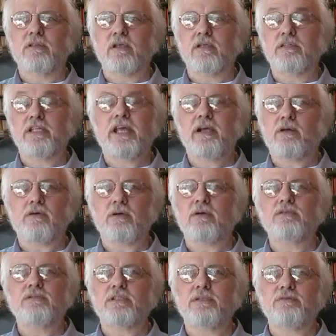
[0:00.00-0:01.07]

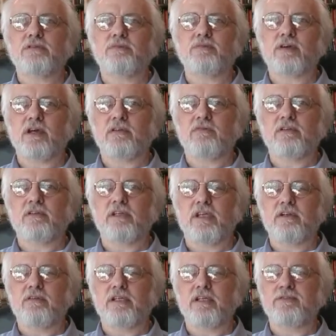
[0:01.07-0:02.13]
Theros. He was a part of the
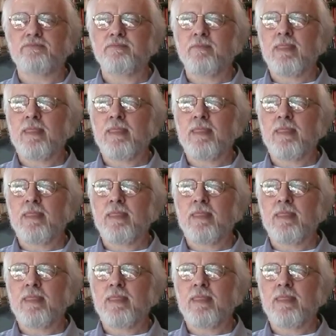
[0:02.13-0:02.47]
Theoria.